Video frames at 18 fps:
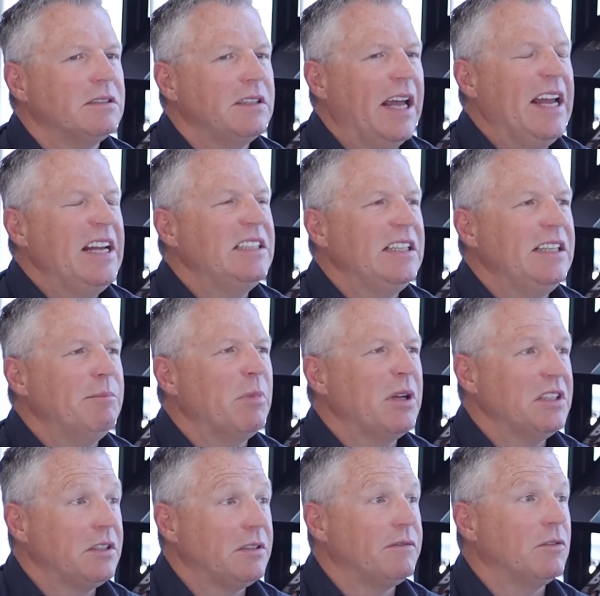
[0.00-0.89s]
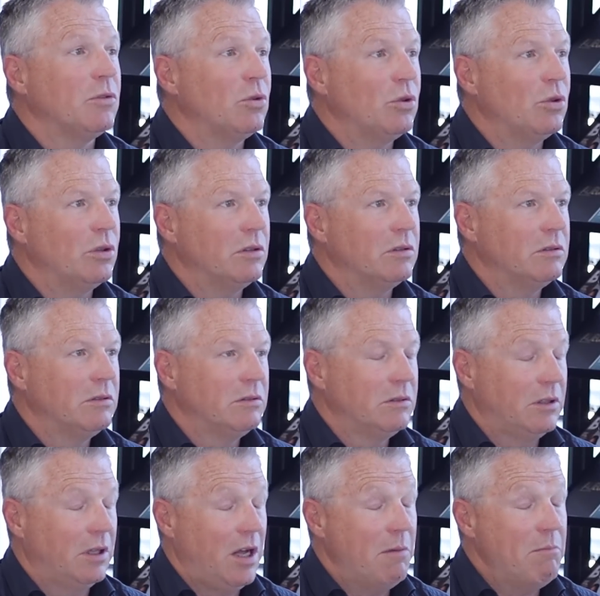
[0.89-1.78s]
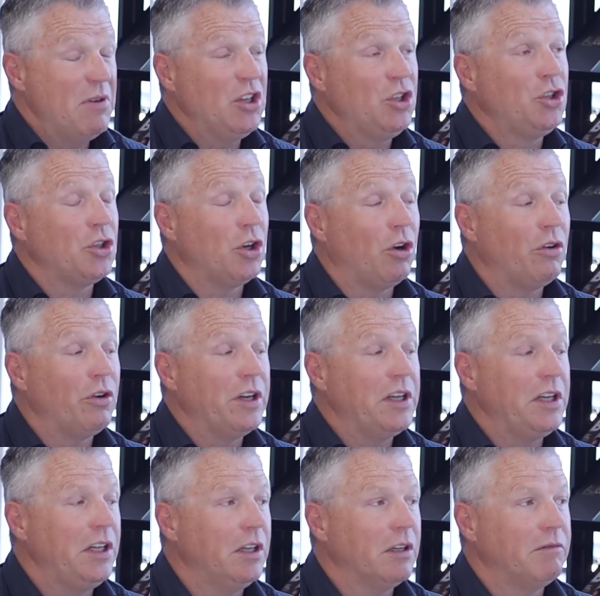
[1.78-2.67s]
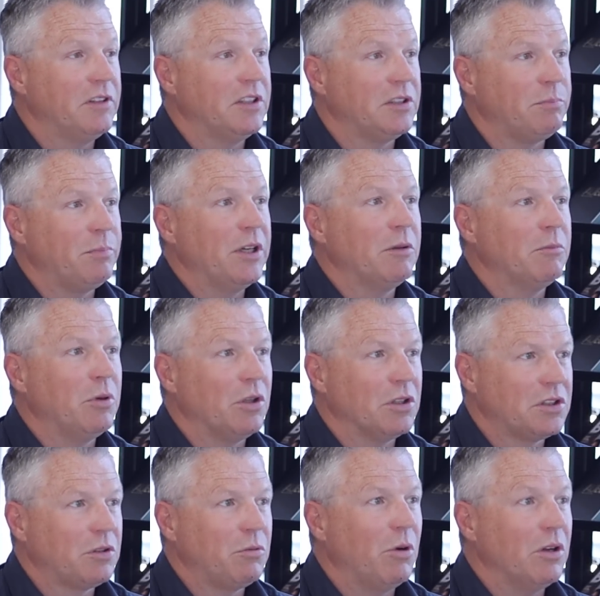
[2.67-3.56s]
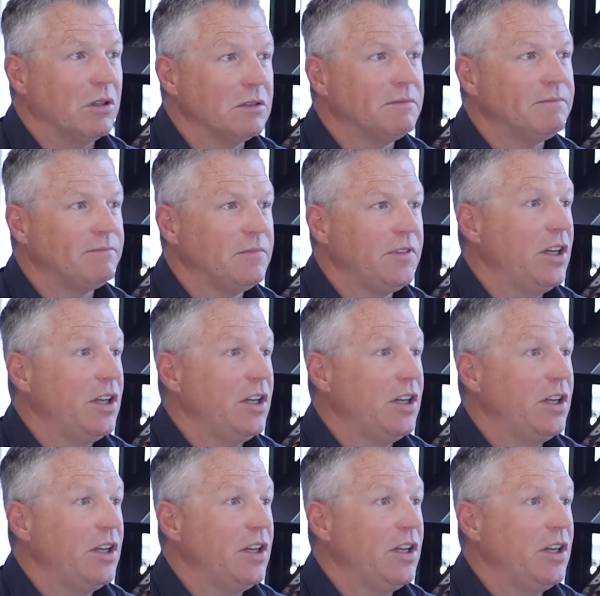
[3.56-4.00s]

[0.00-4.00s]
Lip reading: 18 months for a majority of the Springbok squad.